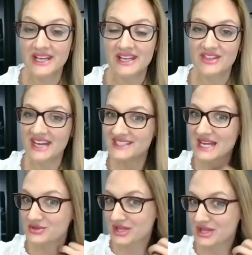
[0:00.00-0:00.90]
That
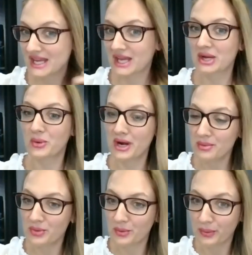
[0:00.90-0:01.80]
sounds like an
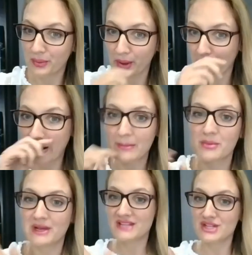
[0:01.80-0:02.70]
incredible program. I'm
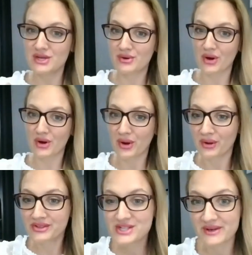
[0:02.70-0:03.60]
glad that you got
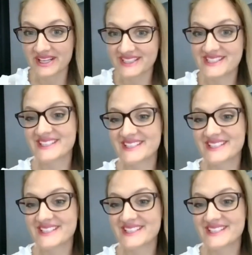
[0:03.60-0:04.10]
onto it.